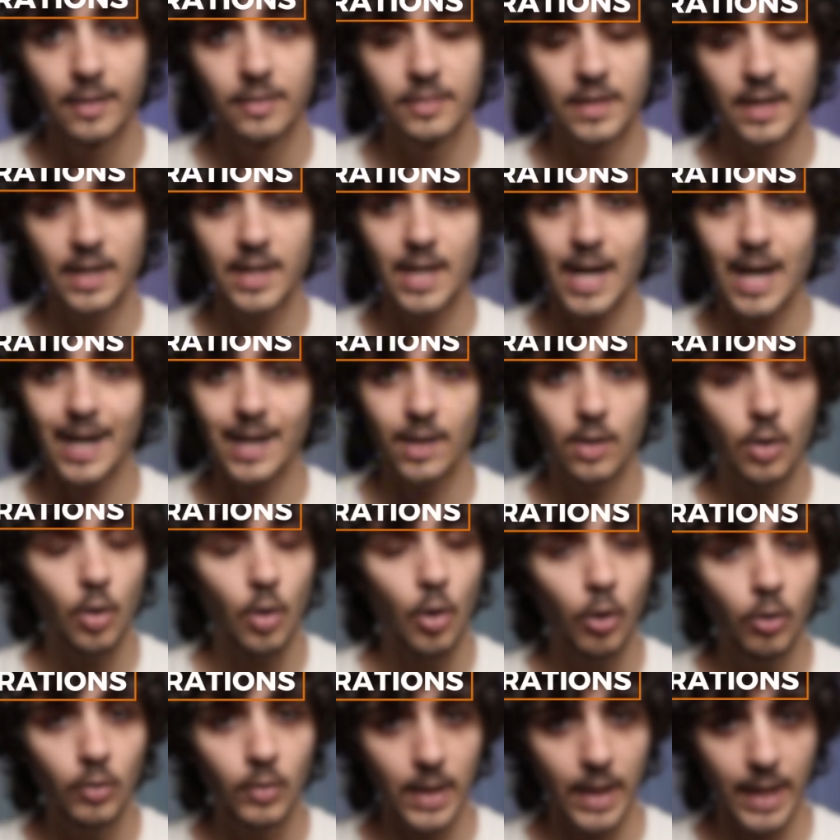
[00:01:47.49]
then I
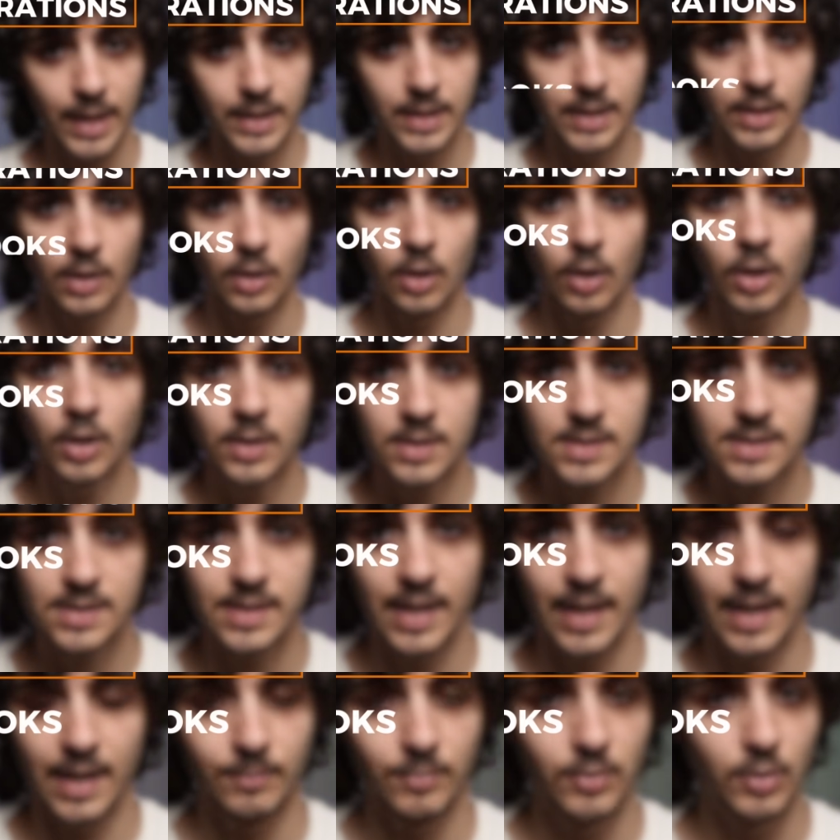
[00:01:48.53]
call any hooks
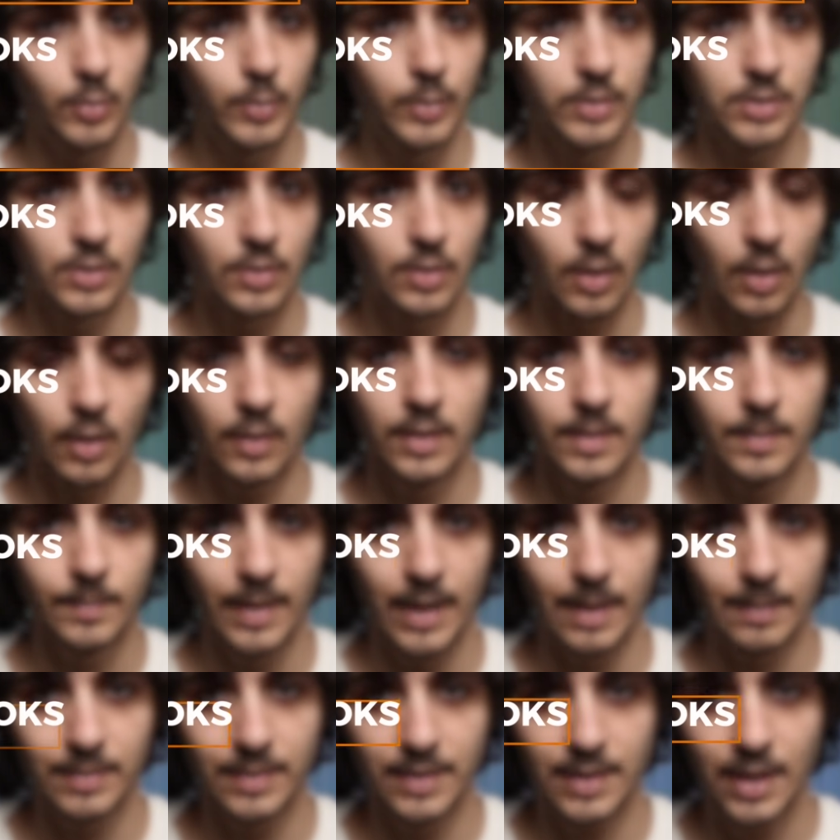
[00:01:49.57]
that I'm going to call in
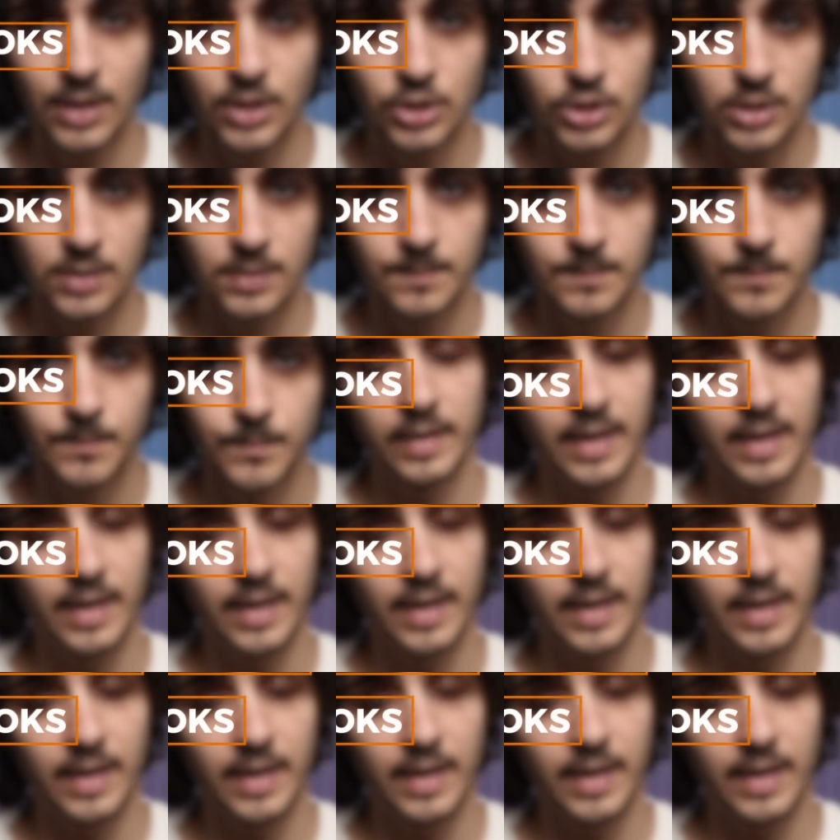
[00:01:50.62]
my application.